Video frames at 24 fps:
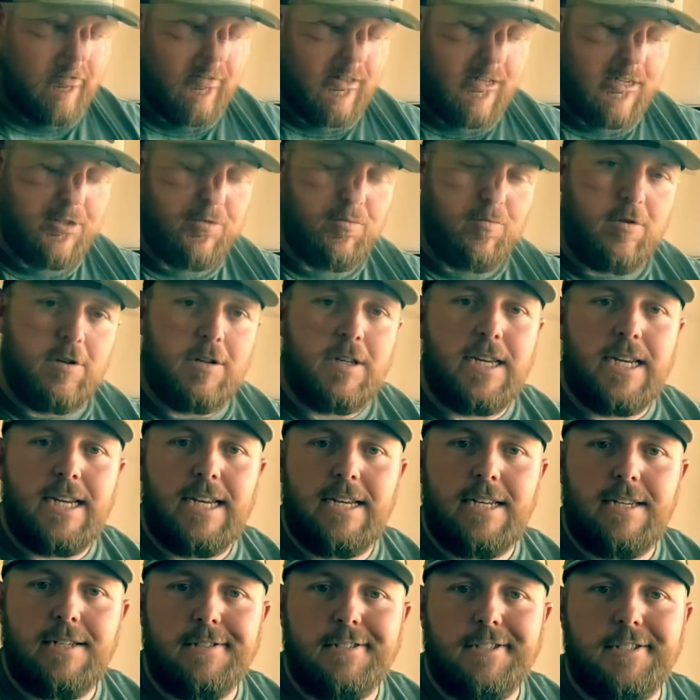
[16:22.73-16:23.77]
This one
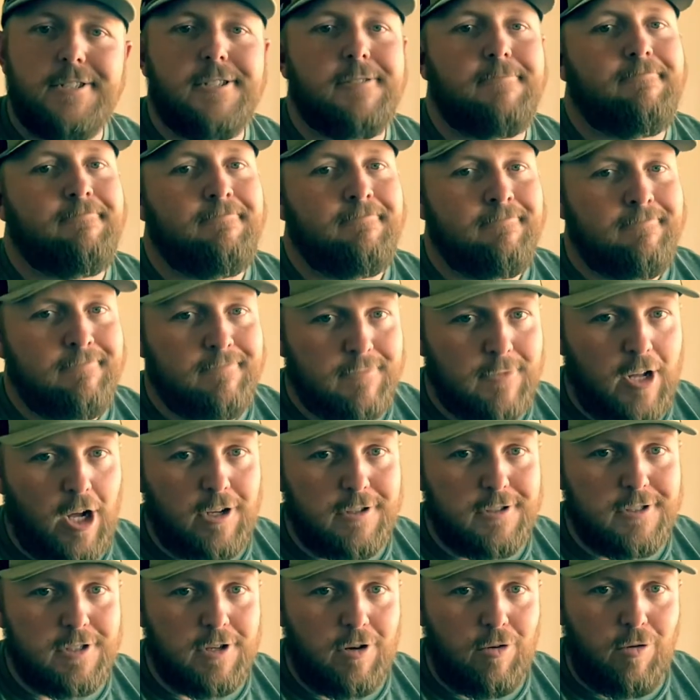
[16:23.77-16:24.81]
is not
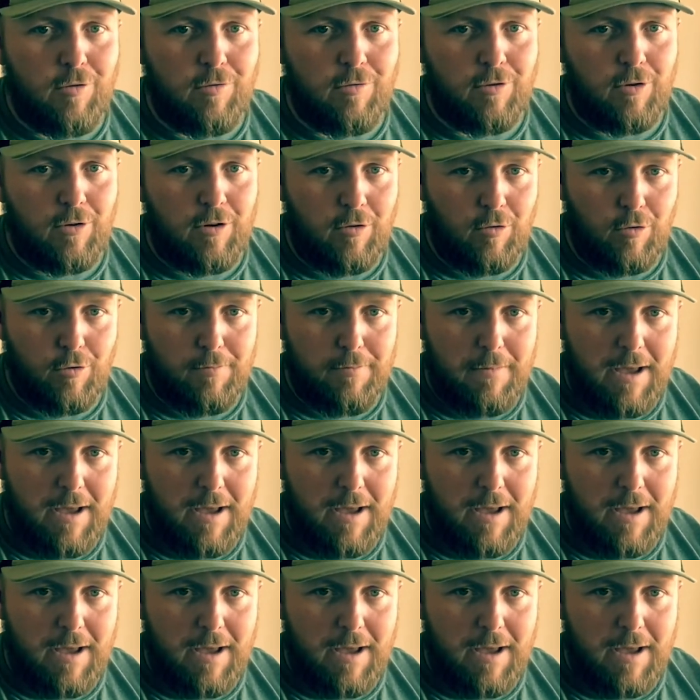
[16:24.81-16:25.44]
sold or